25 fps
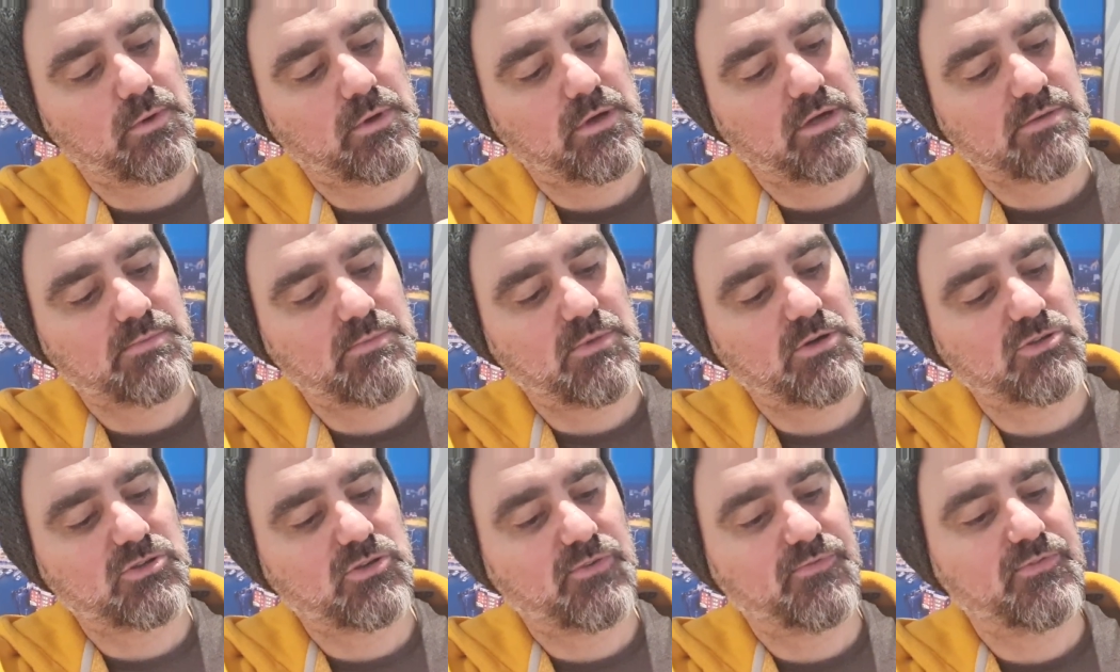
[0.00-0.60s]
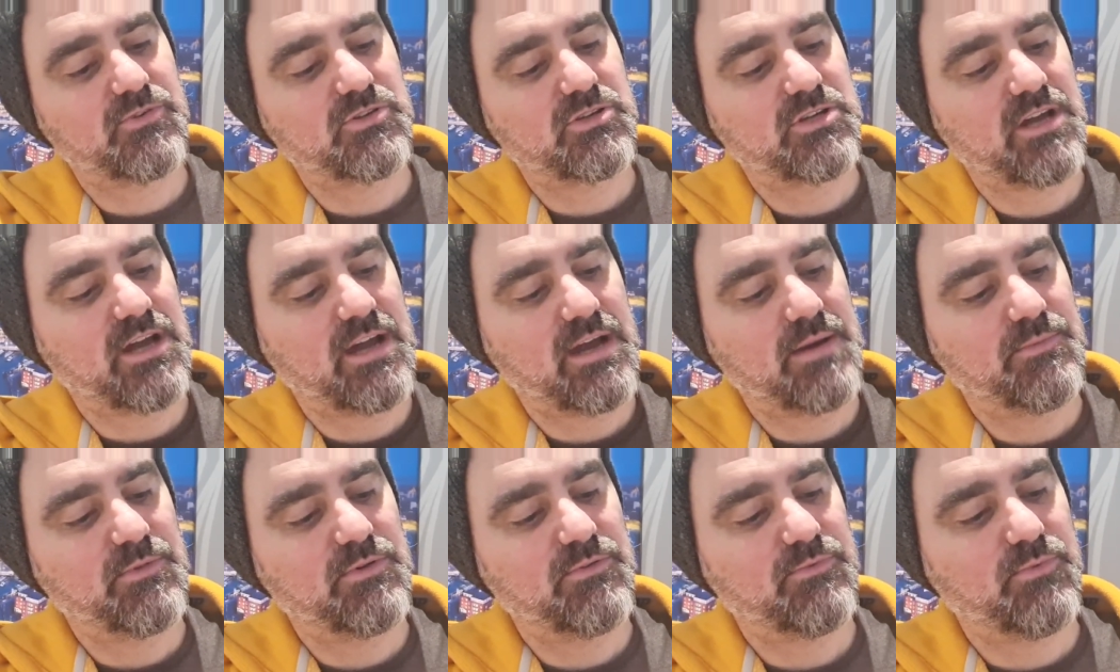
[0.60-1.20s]
Get as much off as you
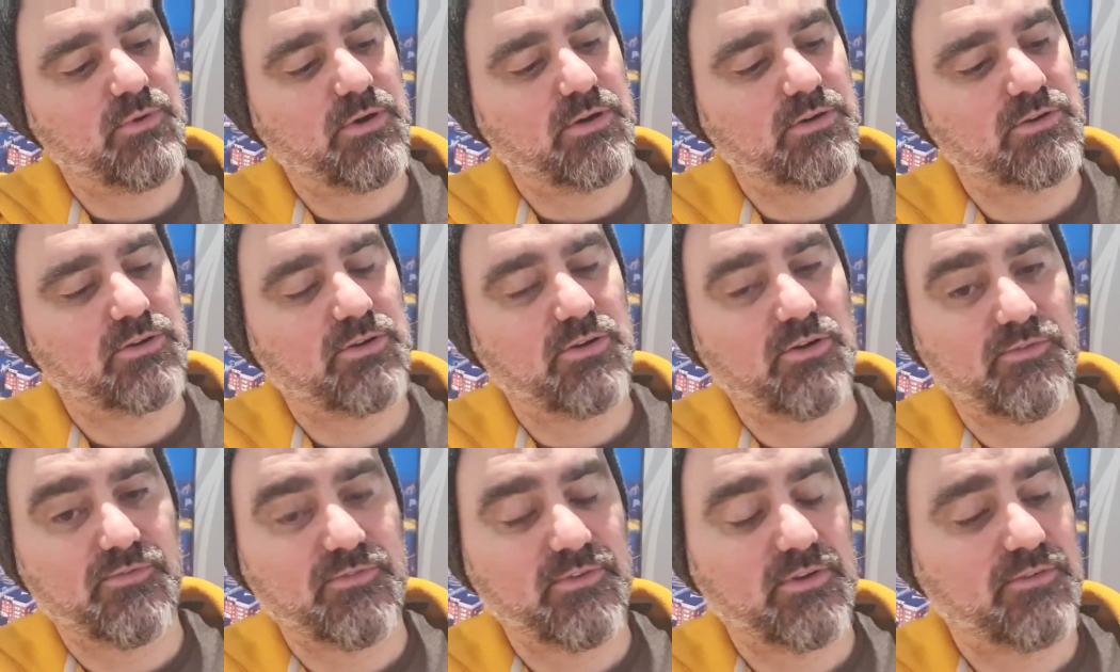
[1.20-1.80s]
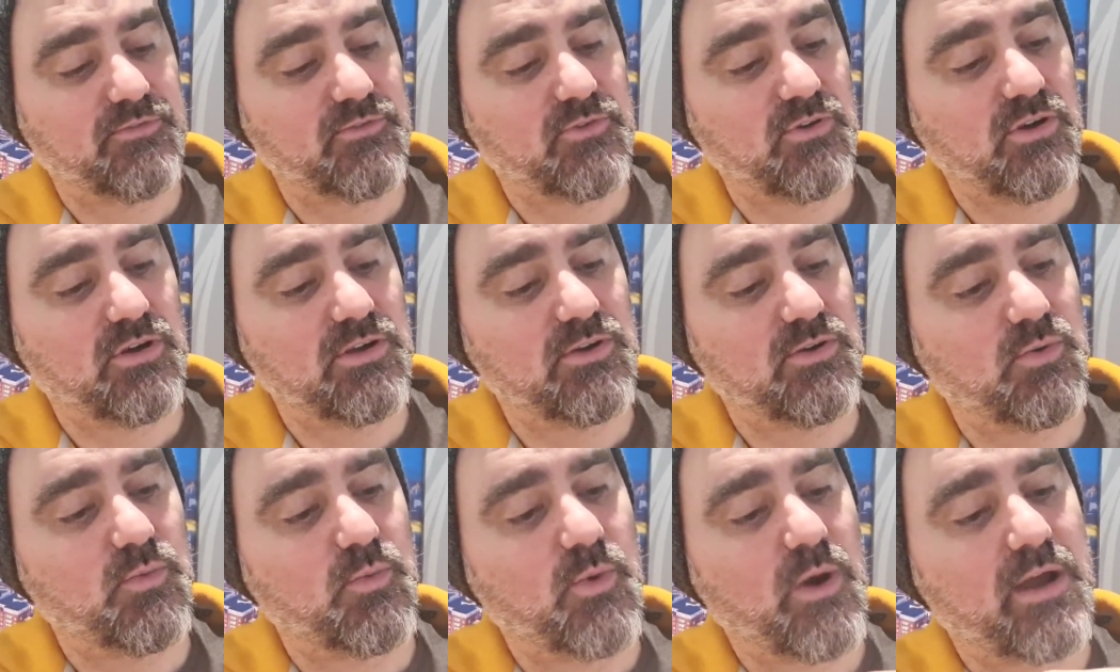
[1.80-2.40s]
can with one cloth, and I've got a
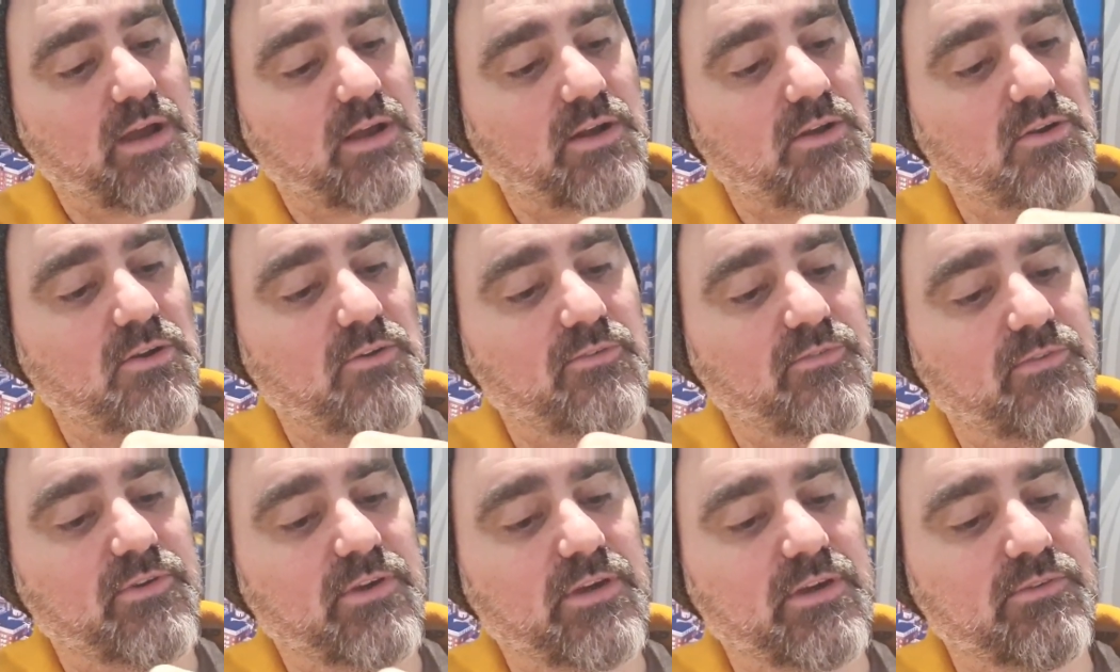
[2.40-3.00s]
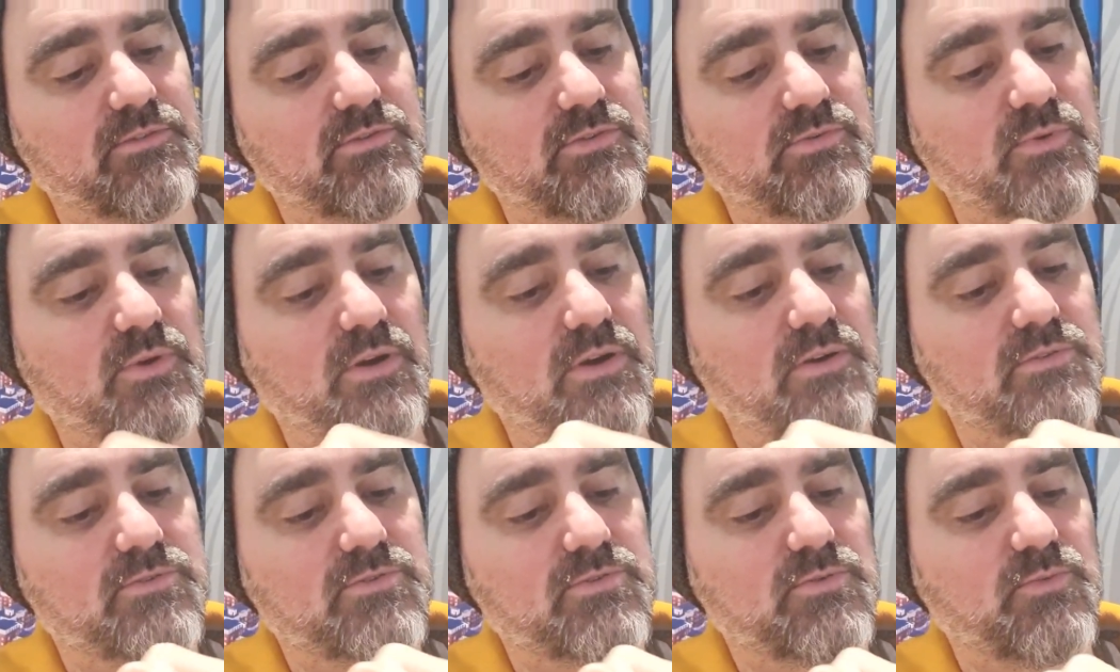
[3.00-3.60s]
little wet cloth here as
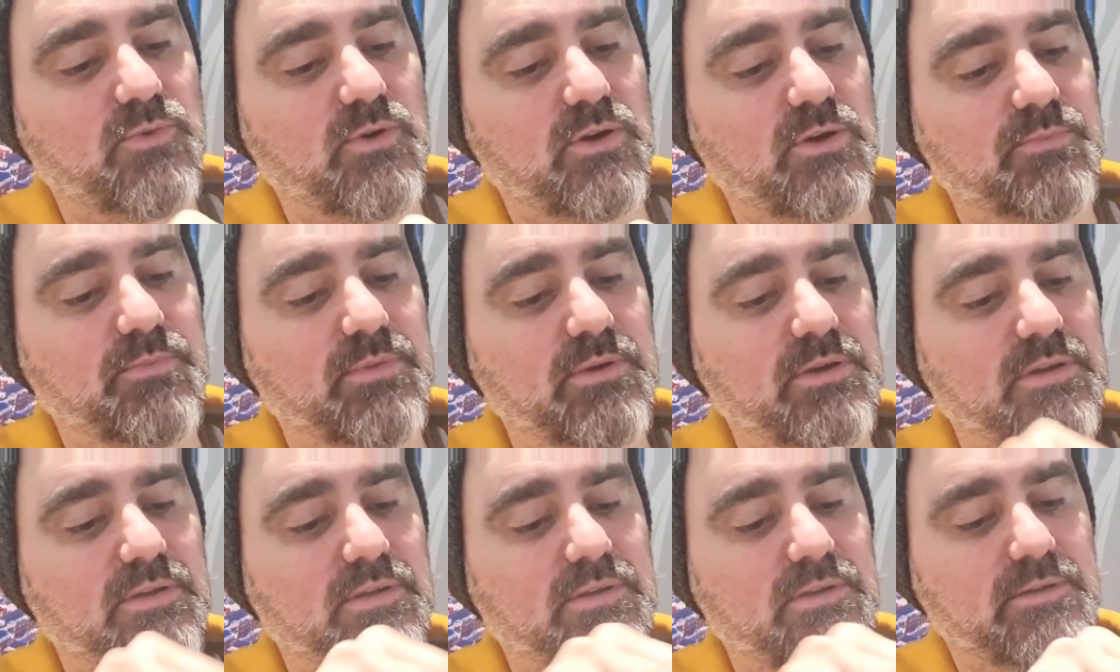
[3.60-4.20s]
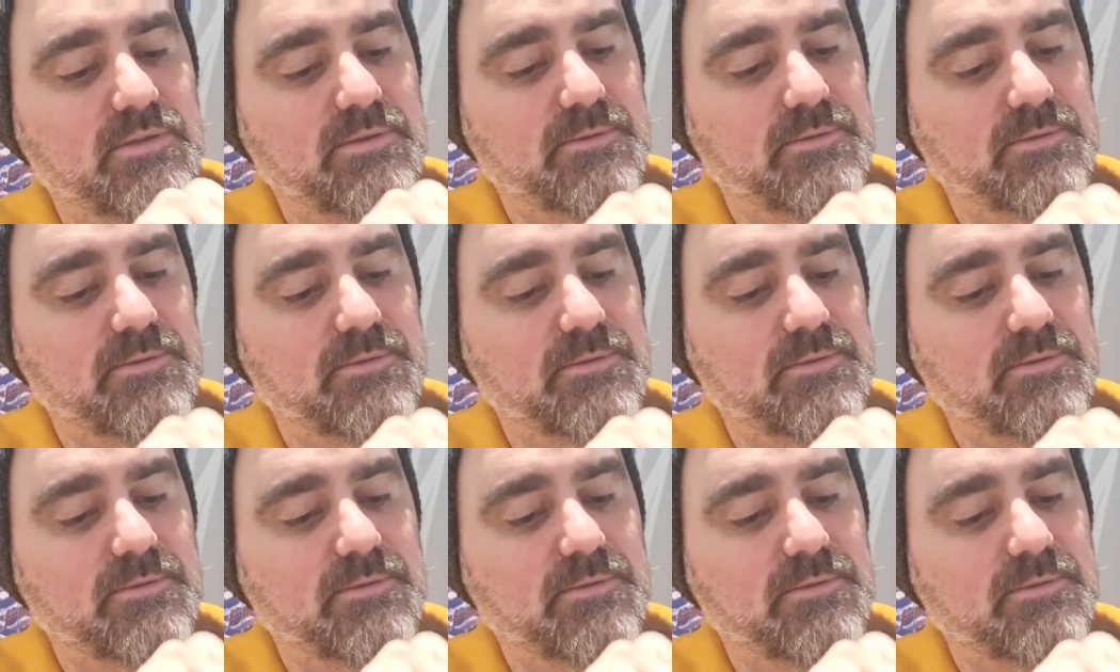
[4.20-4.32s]
well to wipe it.